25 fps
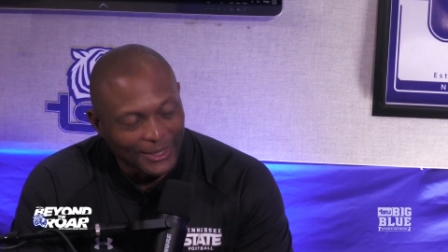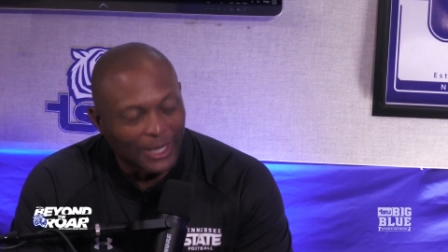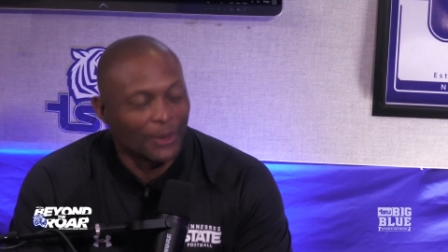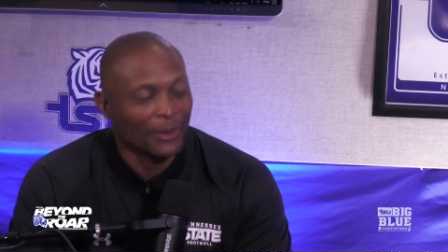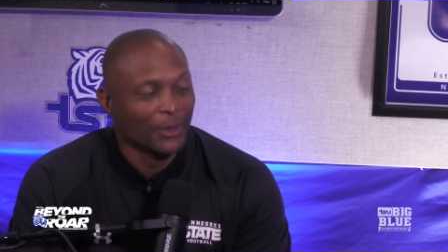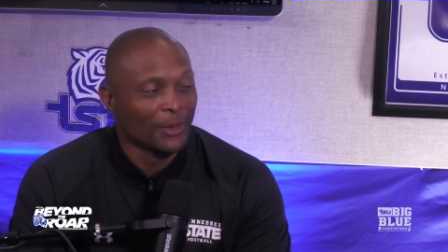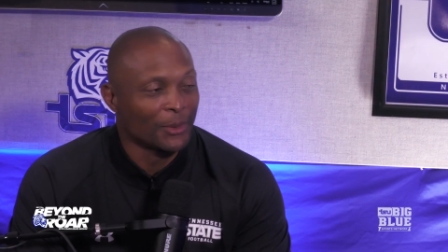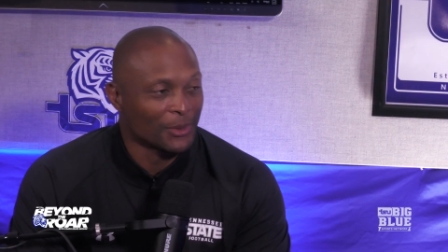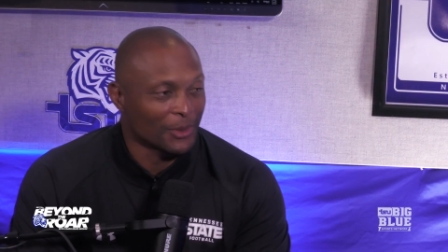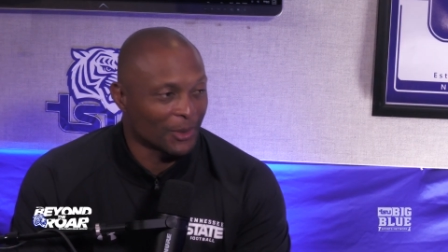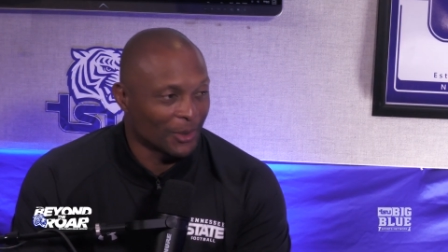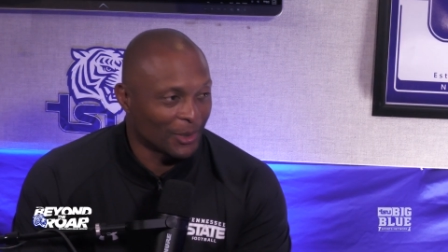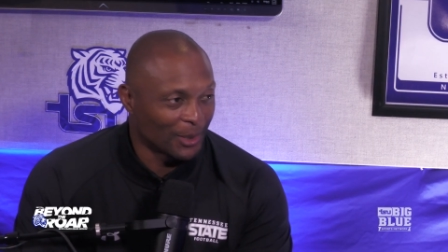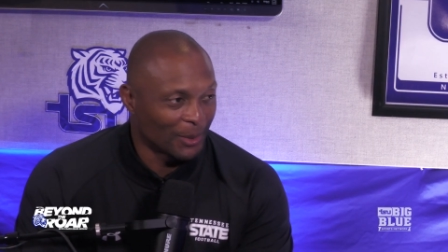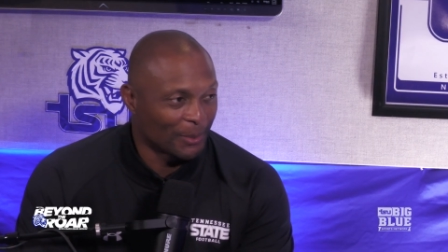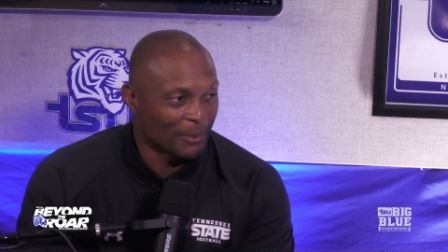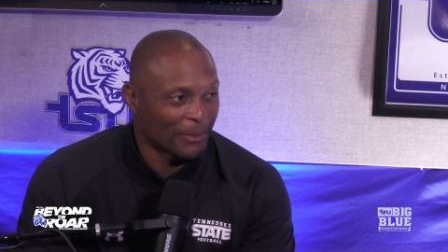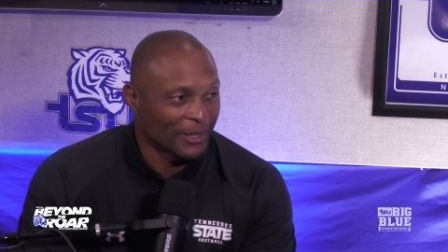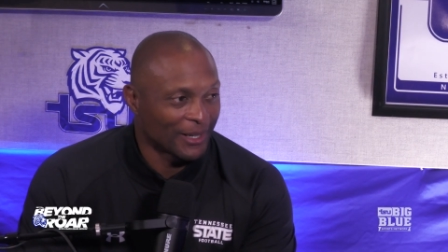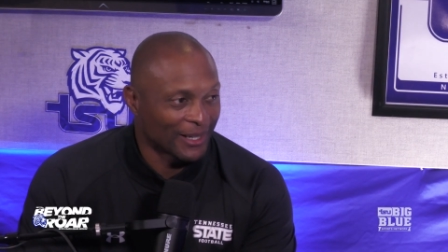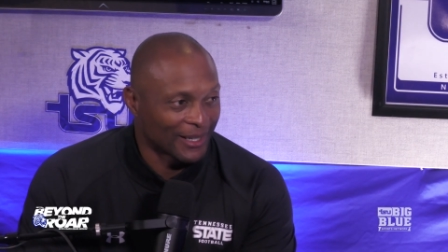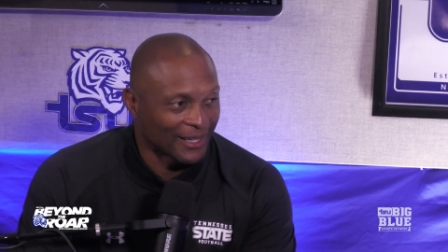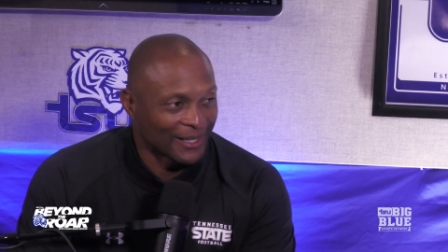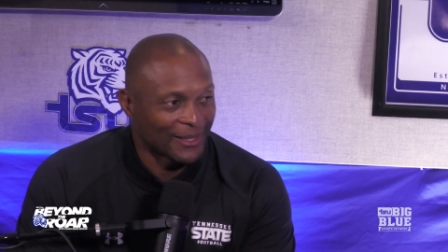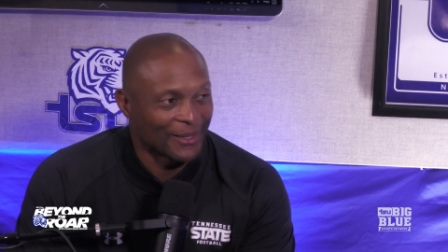oh, I've always
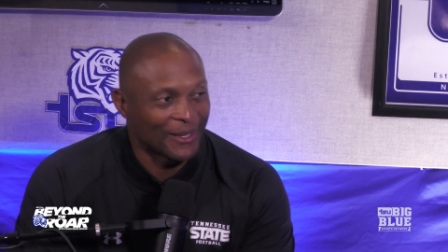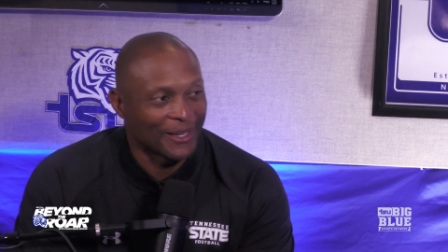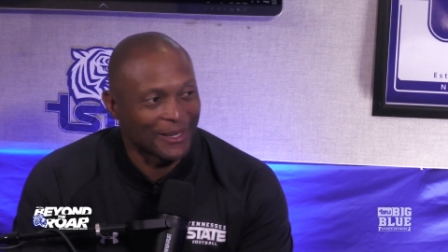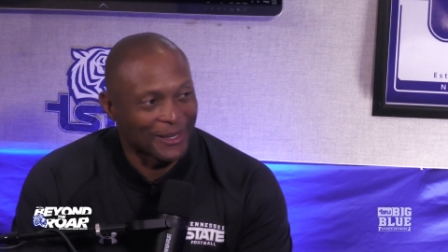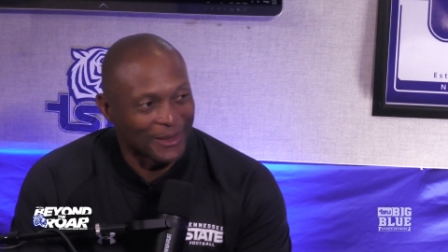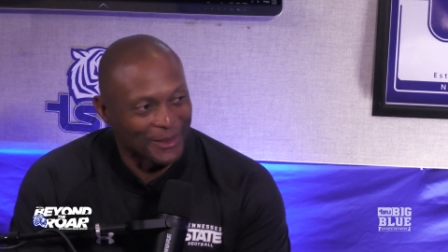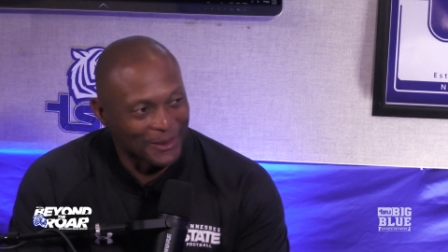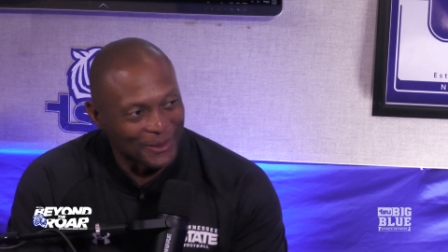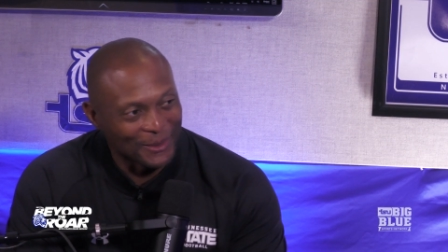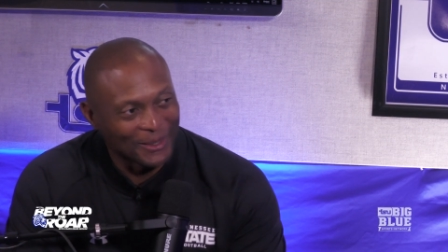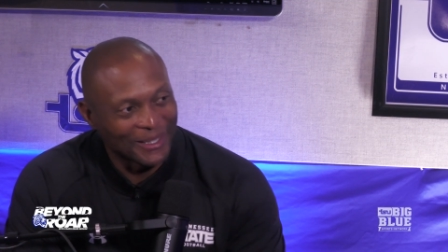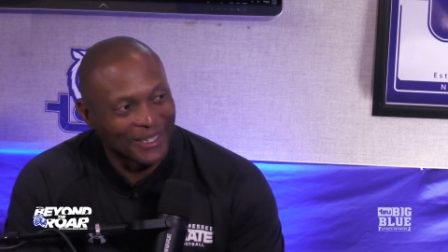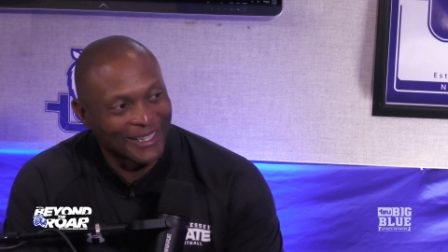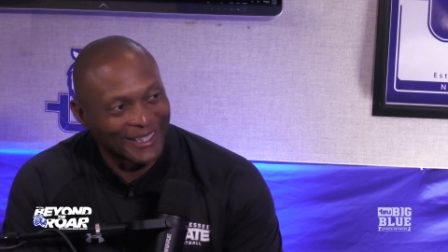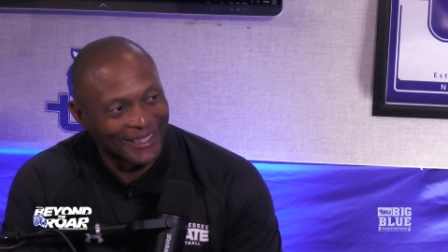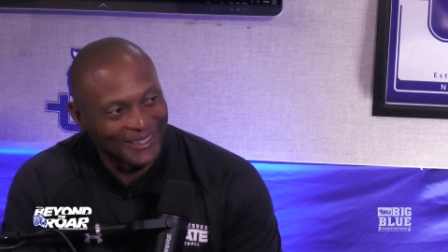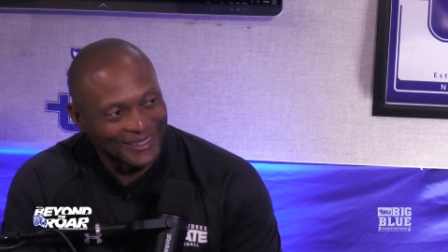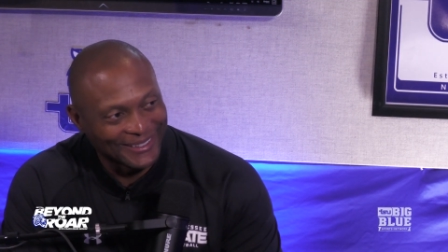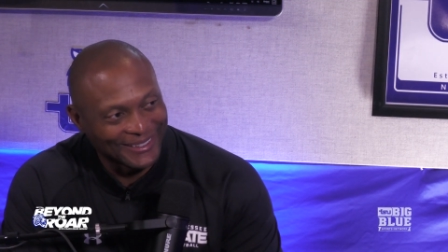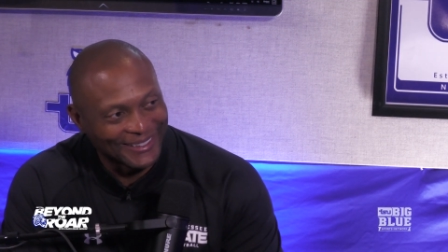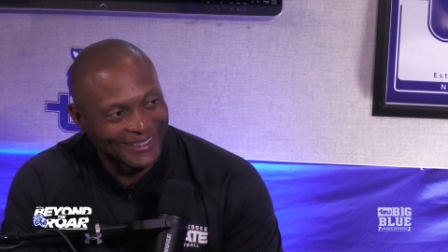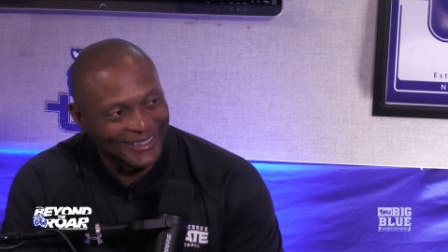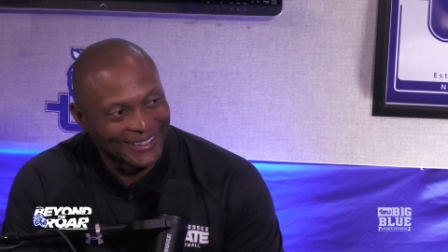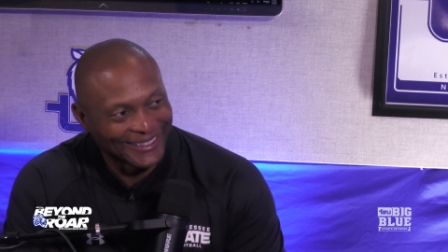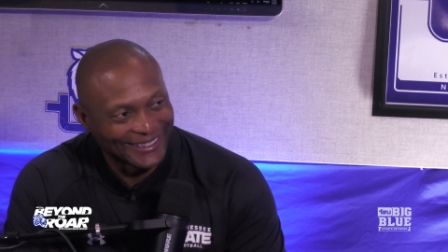tell people, you had to throw that out.
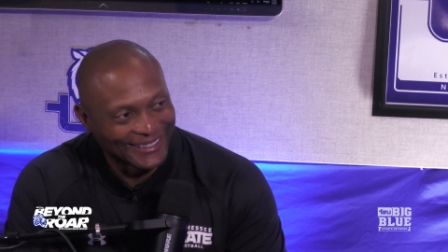Yeah,